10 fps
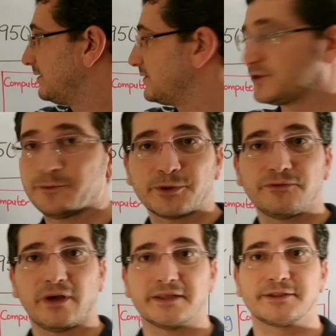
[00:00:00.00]

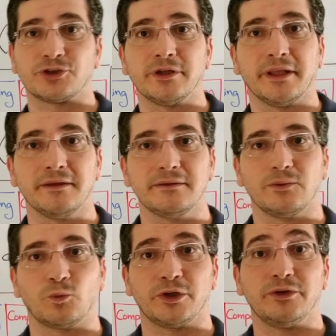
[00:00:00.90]
Supervised learning,
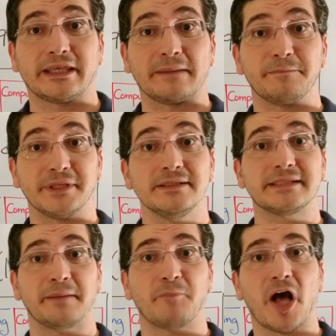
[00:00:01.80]
where you can build
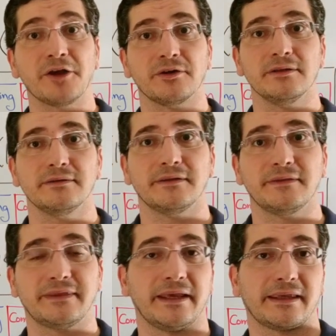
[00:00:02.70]
a model
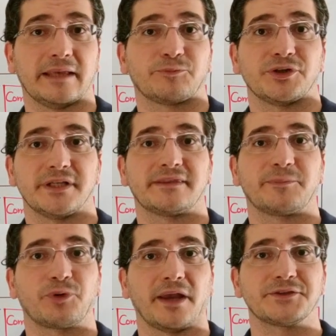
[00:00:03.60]
that can predict the
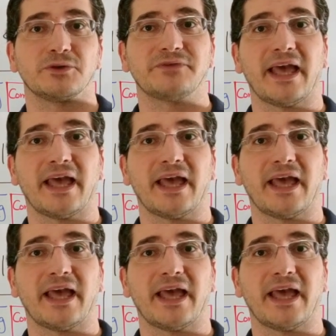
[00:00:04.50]
price of a